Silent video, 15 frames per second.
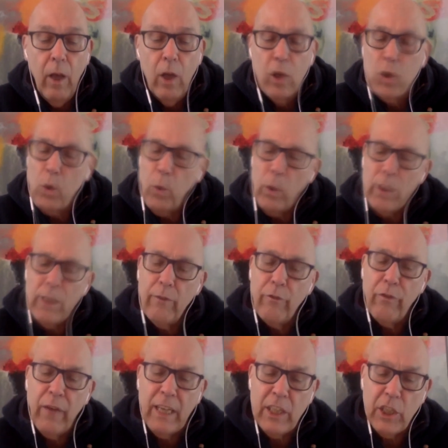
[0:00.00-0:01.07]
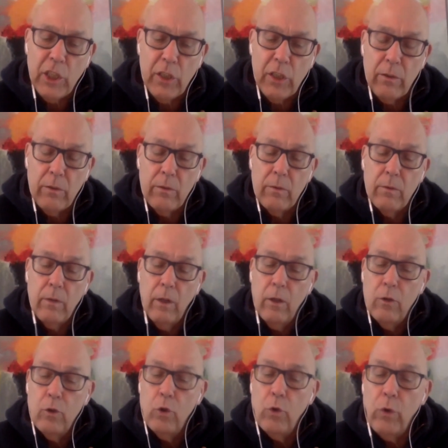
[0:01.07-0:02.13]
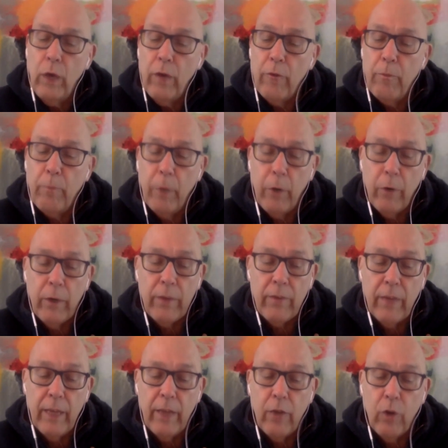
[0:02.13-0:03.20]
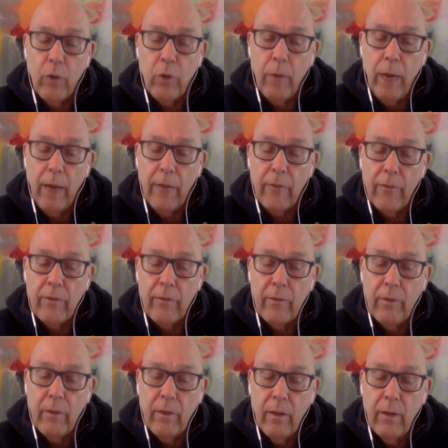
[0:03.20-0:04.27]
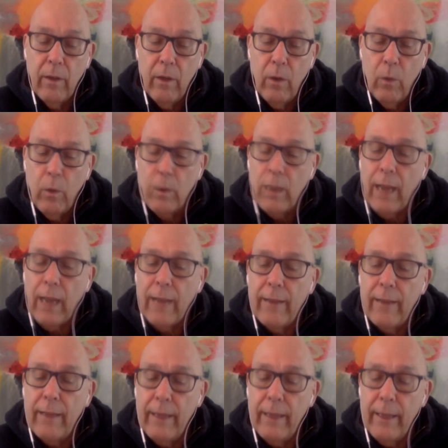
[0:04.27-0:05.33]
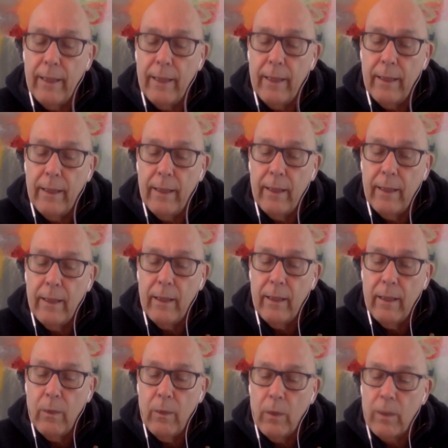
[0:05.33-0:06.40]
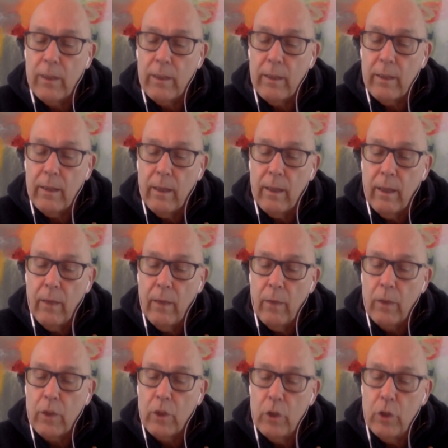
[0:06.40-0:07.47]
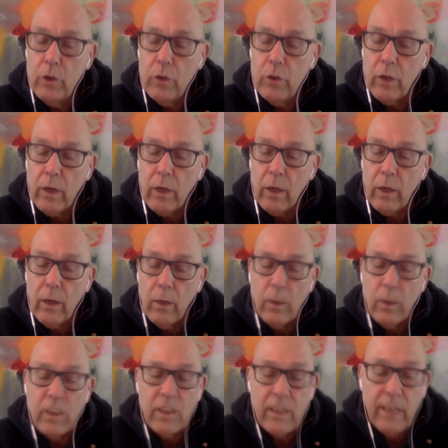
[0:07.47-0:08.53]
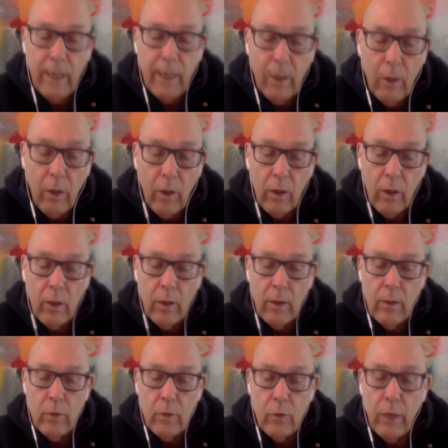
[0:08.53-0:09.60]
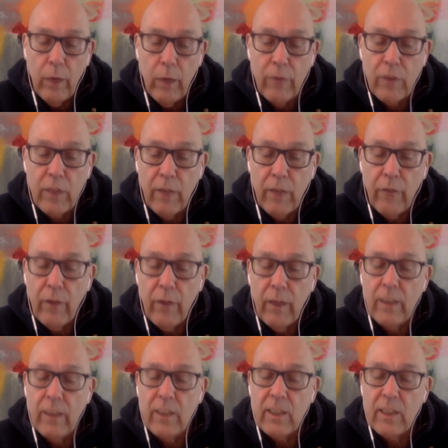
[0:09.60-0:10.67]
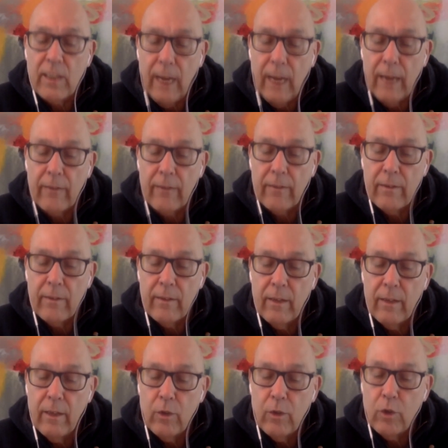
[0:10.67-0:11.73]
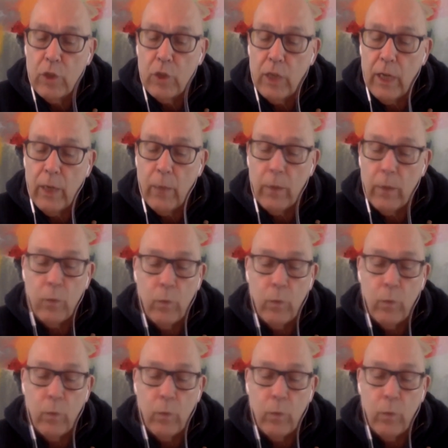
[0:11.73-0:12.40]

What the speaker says: So what invention do you have buried in your mind? What idea, what cure, what skill do you have still inside to share with the